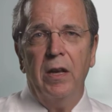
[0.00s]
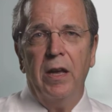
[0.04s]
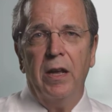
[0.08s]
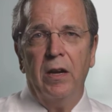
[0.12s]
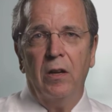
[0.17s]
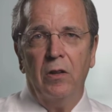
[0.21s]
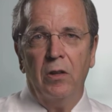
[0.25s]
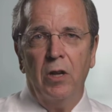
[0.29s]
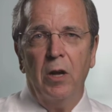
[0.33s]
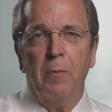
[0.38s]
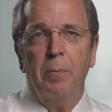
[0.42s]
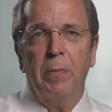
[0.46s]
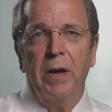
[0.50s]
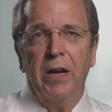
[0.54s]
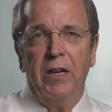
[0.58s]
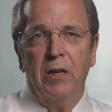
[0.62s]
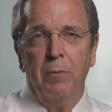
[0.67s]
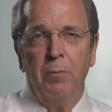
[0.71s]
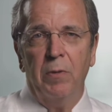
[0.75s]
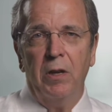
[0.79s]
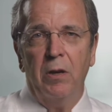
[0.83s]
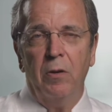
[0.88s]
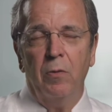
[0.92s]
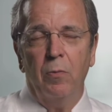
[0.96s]
and a
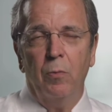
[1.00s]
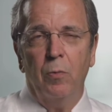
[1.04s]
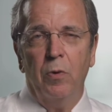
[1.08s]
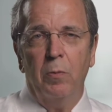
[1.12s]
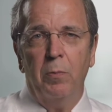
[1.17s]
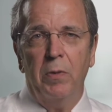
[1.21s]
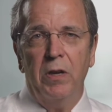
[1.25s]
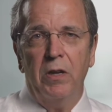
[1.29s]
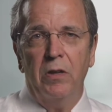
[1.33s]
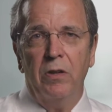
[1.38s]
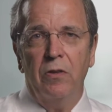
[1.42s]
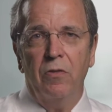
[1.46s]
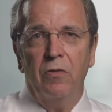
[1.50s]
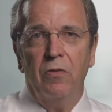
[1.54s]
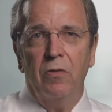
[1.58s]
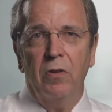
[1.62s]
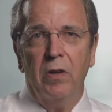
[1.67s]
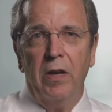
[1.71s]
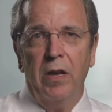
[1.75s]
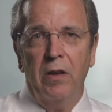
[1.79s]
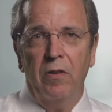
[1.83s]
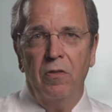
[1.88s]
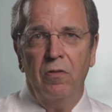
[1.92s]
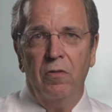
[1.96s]
lumpectomy would be just
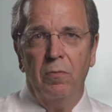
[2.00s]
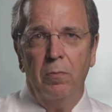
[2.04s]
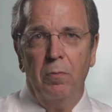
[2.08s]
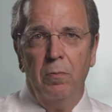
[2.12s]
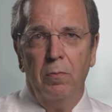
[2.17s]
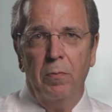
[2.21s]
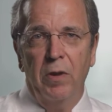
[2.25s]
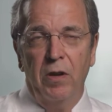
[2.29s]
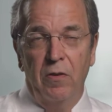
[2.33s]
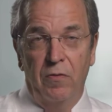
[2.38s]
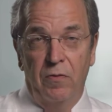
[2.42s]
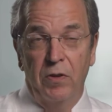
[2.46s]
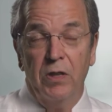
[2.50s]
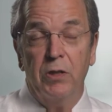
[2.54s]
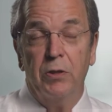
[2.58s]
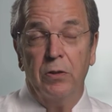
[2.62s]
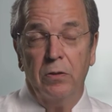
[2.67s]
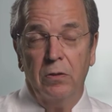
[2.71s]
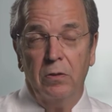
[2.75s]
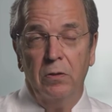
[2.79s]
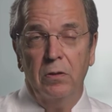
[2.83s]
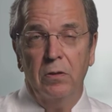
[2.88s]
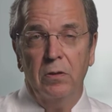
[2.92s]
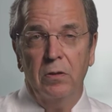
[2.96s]
as
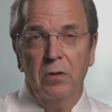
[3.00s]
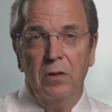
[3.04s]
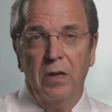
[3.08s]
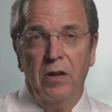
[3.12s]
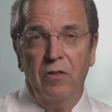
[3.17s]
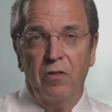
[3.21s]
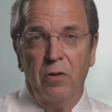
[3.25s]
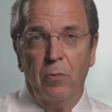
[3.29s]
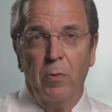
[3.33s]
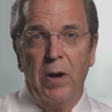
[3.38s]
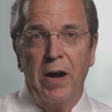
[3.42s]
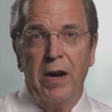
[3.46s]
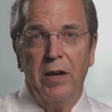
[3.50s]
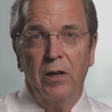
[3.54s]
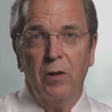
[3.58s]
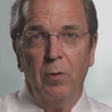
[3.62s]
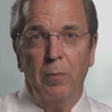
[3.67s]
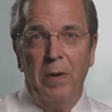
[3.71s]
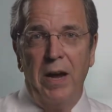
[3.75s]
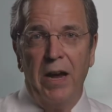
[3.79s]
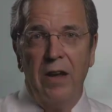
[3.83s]
beneficial as a radical